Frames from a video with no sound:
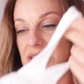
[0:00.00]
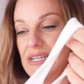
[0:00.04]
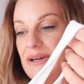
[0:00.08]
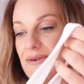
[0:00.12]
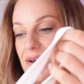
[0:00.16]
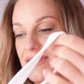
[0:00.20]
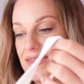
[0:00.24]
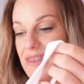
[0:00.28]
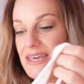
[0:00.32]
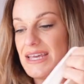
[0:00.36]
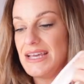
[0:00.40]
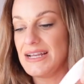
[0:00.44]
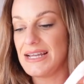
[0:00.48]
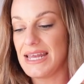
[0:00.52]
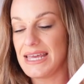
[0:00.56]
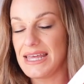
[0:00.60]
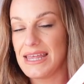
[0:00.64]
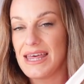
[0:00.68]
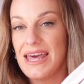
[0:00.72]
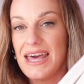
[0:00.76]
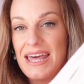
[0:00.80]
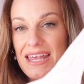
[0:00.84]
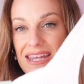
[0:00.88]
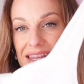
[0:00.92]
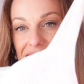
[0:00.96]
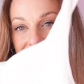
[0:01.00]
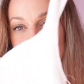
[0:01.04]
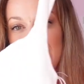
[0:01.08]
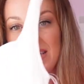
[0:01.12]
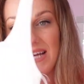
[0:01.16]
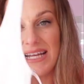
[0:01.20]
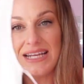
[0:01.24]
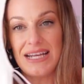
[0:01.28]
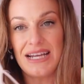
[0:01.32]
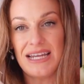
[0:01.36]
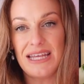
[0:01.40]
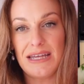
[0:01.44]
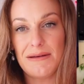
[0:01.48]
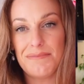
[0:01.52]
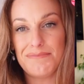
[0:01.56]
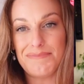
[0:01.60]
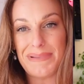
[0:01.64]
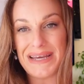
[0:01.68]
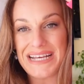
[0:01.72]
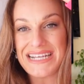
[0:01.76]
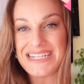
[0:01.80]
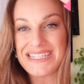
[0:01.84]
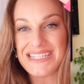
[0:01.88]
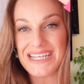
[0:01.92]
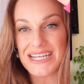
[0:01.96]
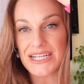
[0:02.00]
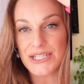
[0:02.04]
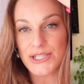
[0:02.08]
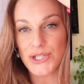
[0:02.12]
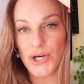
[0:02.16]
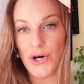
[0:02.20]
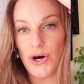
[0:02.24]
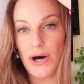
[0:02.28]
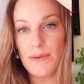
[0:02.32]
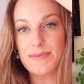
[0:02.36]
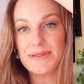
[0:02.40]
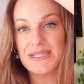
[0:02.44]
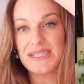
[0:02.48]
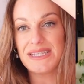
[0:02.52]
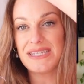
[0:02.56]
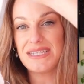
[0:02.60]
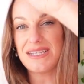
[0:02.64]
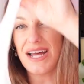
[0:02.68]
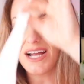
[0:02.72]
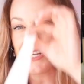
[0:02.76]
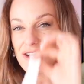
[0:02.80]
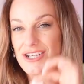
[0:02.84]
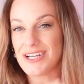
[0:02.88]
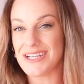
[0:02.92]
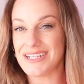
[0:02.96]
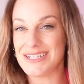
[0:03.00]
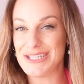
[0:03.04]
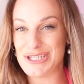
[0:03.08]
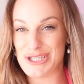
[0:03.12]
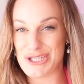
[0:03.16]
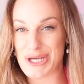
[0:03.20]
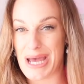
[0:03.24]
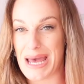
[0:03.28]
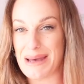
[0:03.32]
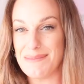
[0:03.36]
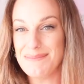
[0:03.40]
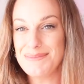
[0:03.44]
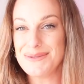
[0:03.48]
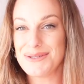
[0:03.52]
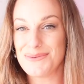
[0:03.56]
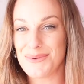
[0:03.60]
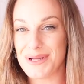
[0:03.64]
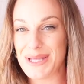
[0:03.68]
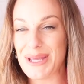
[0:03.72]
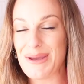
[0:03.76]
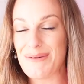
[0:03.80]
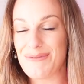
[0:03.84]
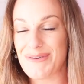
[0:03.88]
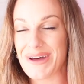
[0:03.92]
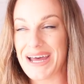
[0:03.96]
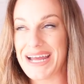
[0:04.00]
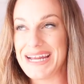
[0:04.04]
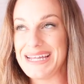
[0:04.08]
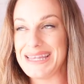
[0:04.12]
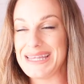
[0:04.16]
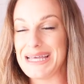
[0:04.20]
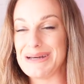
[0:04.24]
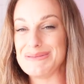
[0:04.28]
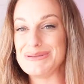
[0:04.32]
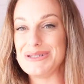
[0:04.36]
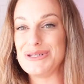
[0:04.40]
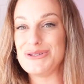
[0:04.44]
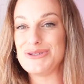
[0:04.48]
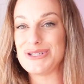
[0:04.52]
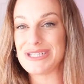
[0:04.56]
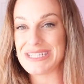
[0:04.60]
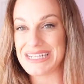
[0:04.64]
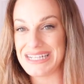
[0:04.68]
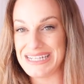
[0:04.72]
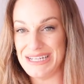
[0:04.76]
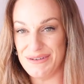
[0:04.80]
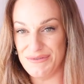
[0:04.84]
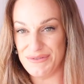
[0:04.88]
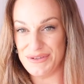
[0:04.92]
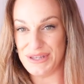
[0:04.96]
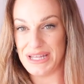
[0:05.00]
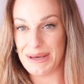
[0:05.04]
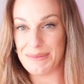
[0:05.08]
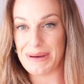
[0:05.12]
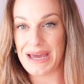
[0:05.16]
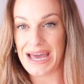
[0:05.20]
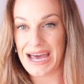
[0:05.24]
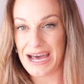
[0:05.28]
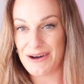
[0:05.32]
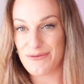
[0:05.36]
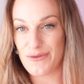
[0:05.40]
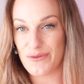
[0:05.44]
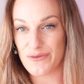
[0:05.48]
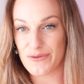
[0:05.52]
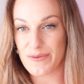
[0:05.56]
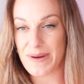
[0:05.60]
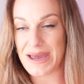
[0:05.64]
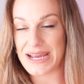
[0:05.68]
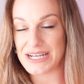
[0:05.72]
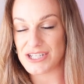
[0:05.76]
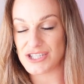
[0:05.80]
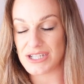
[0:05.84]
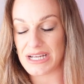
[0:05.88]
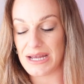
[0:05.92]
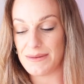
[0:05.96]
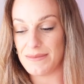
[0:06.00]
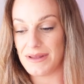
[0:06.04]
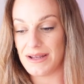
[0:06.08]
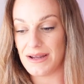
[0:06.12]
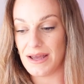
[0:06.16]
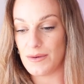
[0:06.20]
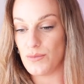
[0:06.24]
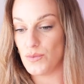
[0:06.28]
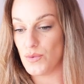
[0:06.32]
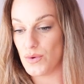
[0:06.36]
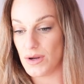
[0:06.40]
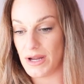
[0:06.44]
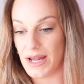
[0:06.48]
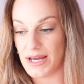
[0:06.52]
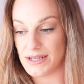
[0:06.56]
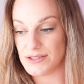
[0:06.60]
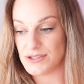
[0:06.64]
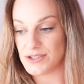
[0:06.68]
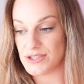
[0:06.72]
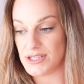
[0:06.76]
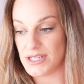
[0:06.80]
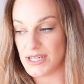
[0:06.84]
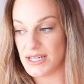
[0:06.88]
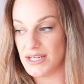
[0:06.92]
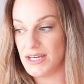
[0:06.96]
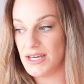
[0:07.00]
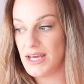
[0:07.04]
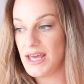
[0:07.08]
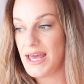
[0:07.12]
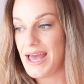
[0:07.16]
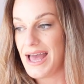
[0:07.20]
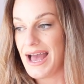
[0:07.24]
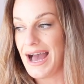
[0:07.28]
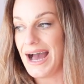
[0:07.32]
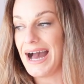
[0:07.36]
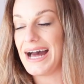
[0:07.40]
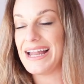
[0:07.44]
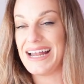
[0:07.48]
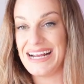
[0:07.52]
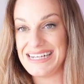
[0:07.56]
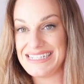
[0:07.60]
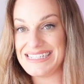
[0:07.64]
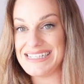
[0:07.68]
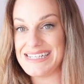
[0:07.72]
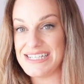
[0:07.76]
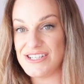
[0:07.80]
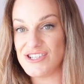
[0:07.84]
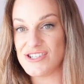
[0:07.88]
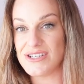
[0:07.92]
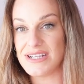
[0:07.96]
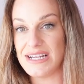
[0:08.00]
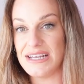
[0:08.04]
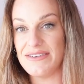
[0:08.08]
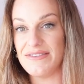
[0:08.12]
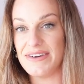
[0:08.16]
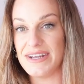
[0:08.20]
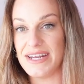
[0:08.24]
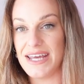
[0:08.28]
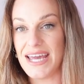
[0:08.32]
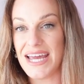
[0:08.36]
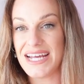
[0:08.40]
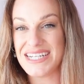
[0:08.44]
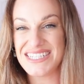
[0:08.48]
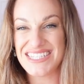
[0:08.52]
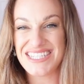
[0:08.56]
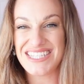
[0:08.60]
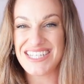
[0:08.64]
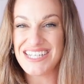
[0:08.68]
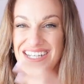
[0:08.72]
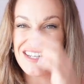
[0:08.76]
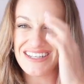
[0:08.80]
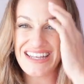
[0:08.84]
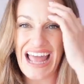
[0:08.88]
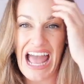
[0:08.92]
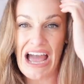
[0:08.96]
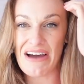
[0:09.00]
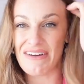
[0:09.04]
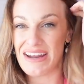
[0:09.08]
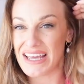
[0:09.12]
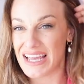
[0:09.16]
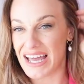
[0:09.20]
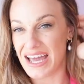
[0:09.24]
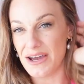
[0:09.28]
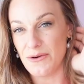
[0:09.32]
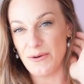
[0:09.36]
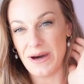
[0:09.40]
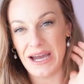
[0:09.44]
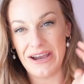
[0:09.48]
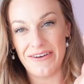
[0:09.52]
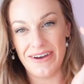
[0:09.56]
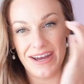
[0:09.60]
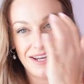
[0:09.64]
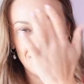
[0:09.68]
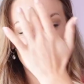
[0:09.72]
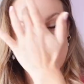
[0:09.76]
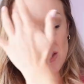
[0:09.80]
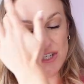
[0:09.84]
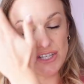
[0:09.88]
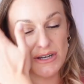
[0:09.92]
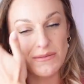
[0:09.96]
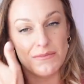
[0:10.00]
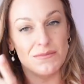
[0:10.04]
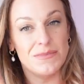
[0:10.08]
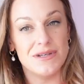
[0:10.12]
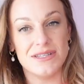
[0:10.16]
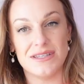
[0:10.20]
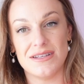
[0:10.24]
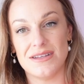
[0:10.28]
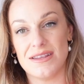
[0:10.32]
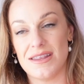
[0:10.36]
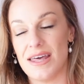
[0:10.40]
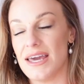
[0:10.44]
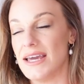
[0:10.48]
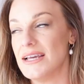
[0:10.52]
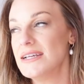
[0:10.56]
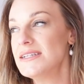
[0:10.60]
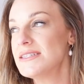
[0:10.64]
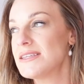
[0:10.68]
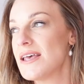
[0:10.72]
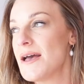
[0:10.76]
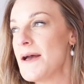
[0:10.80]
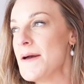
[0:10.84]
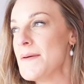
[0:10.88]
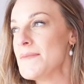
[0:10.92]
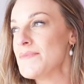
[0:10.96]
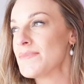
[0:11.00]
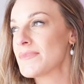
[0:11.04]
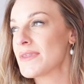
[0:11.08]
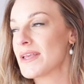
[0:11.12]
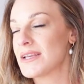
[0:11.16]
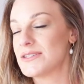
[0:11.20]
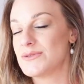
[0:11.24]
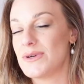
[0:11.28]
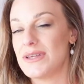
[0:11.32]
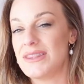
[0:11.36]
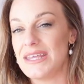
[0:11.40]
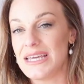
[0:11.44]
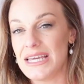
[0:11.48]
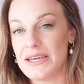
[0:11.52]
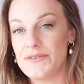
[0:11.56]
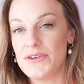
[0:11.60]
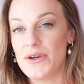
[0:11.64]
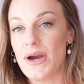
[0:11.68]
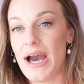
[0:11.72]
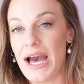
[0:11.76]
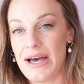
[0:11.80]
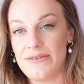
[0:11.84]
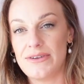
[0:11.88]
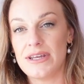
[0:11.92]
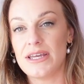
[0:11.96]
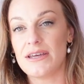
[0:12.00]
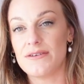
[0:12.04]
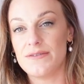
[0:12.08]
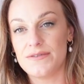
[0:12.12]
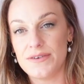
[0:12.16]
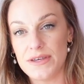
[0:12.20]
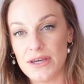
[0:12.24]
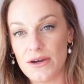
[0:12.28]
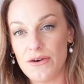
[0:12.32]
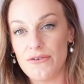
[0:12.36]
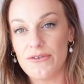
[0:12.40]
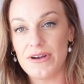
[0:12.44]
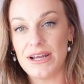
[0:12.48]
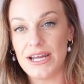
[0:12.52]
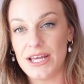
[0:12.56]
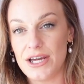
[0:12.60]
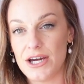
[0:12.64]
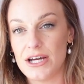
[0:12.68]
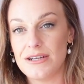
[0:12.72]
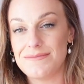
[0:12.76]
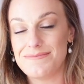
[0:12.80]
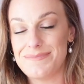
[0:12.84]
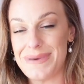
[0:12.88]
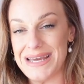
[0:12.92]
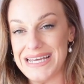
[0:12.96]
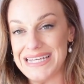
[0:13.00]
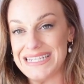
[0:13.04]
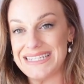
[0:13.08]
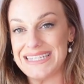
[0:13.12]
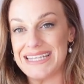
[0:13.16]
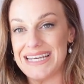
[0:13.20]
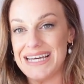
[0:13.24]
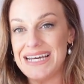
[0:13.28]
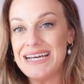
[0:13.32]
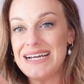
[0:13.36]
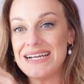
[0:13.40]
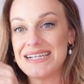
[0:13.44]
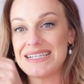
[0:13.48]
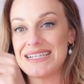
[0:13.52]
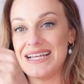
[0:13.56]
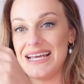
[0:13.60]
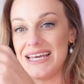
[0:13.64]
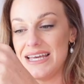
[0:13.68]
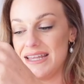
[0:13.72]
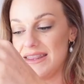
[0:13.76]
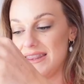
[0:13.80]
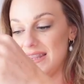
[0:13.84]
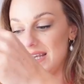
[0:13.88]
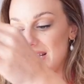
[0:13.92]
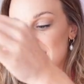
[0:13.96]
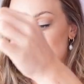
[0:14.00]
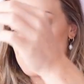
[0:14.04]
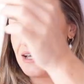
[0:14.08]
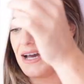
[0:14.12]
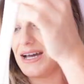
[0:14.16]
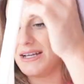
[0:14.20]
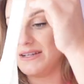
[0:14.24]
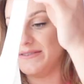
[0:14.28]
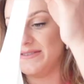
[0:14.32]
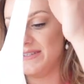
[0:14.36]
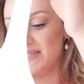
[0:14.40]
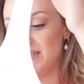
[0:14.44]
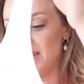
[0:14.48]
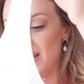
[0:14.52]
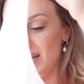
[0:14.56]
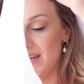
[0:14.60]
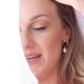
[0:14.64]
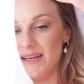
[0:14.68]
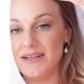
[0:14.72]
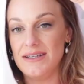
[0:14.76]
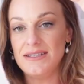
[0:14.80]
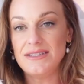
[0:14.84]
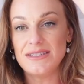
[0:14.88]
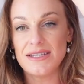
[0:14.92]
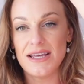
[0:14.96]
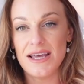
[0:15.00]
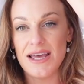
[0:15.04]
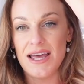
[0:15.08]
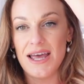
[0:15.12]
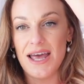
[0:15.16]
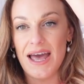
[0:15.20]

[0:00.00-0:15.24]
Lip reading: Now I think like these kind of little basic tops are such little gems. When you find them, you just live in them. I have one from H&M that I wore last year. I did just live in it, and still now like I wear it under jumpers and things. So I think if you have like a few really good basics, like these kind of styles,